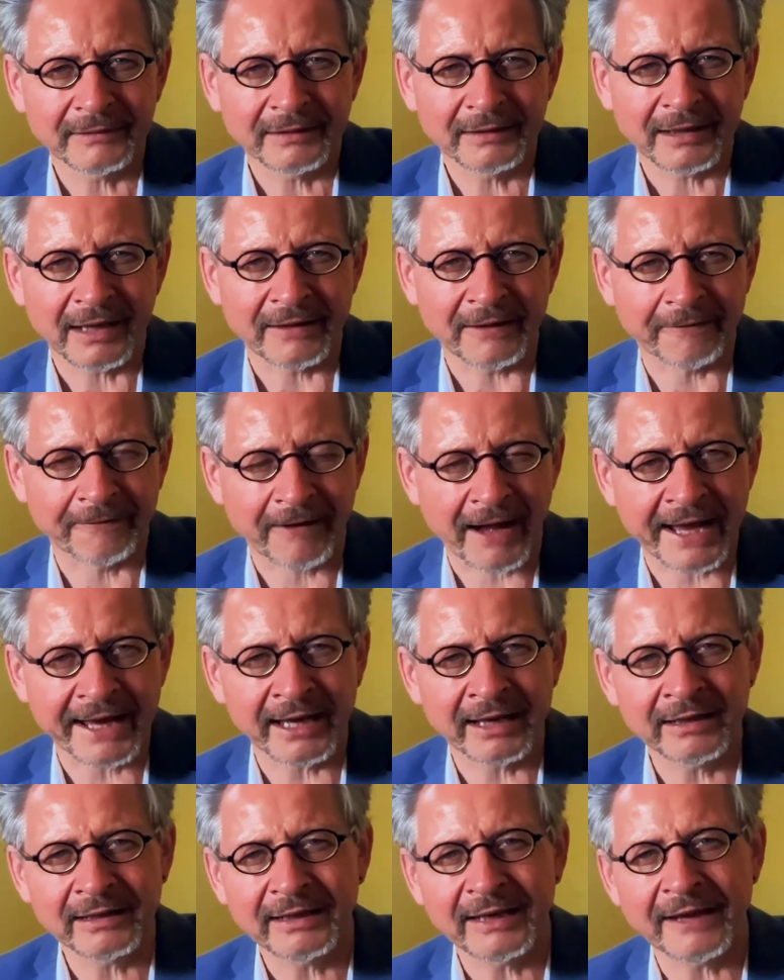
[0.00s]
And the
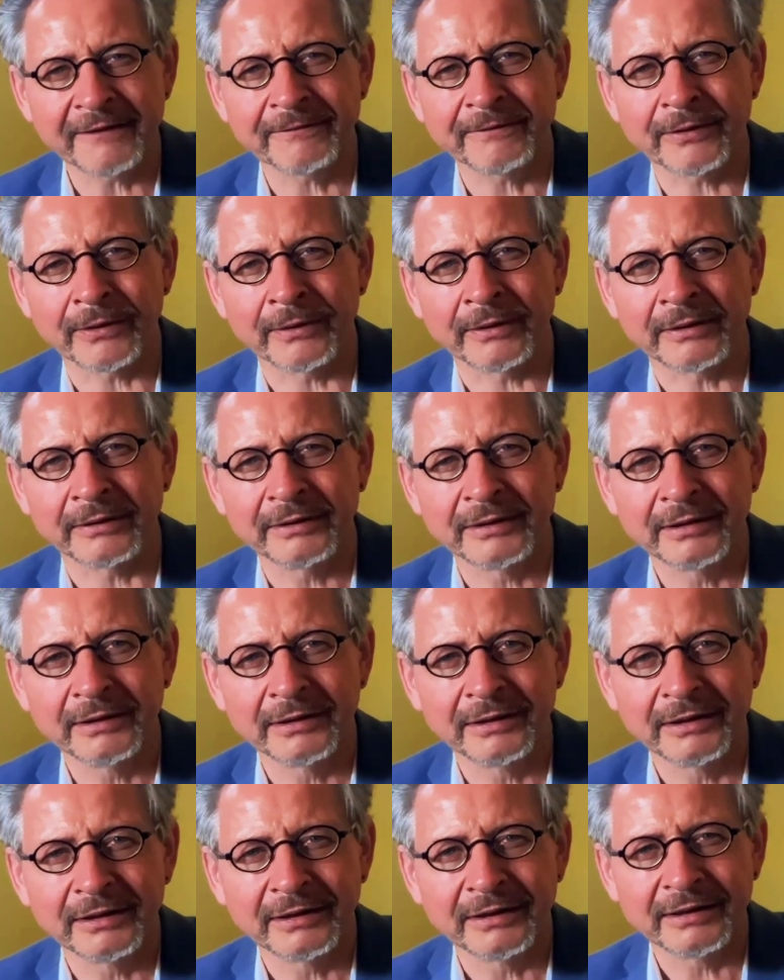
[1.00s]
fire left her,
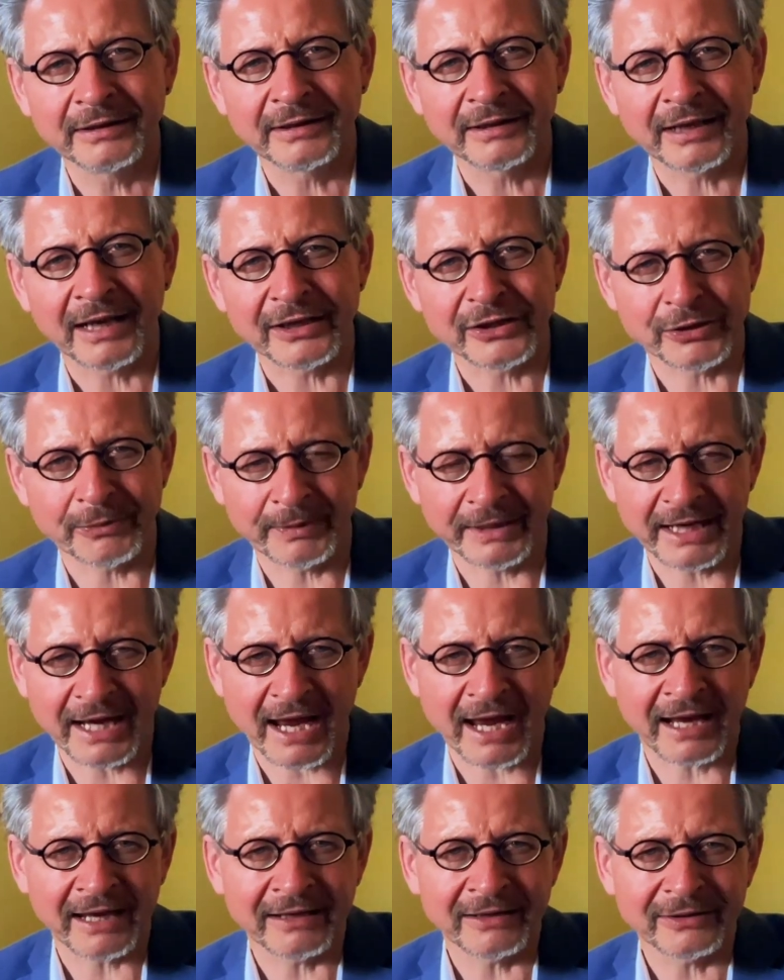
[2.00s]
and she
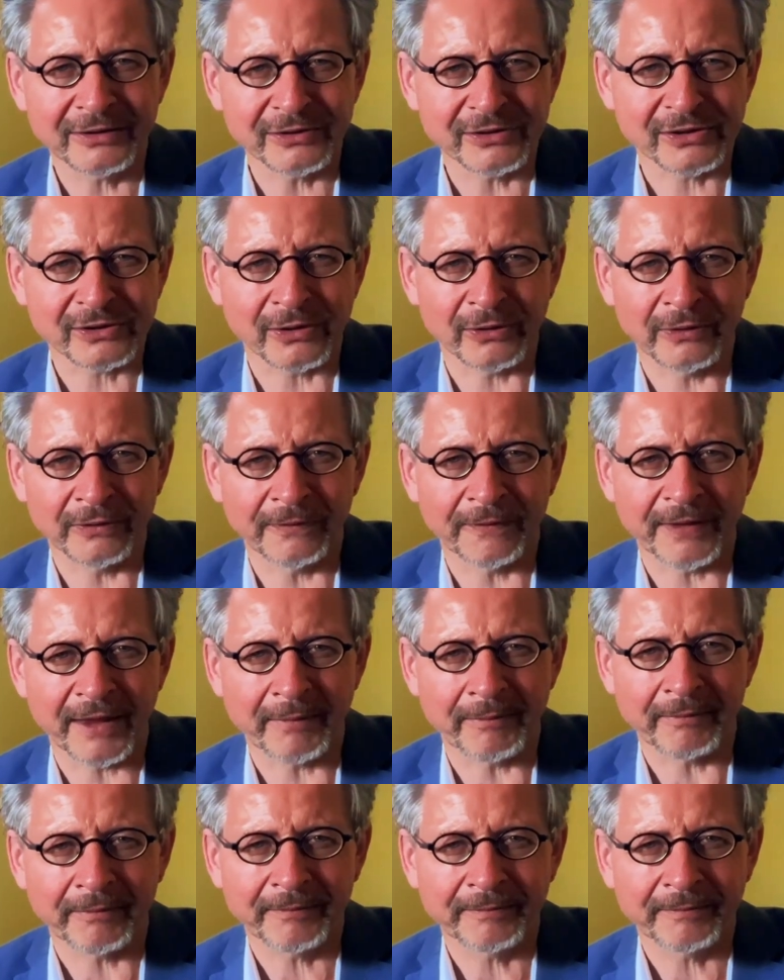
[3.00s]
began to serve them.